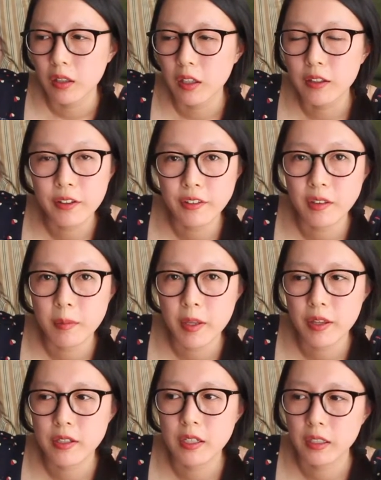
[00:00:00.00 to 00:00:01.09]

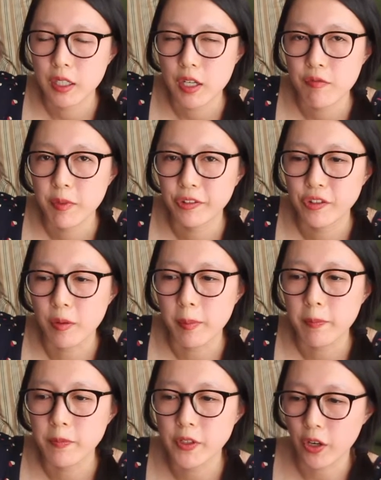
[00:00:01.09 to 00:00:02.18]
Elizabeth to leave Mr.
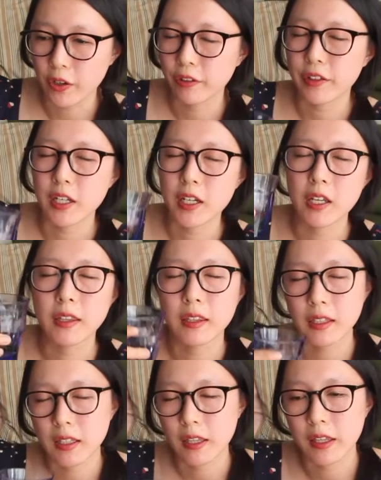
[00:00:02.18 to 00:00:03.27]
Darcy
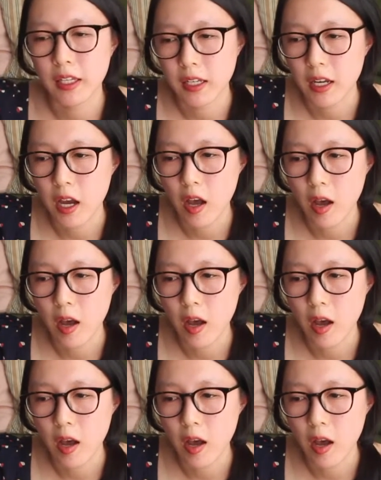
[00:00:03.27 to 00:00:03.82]
in the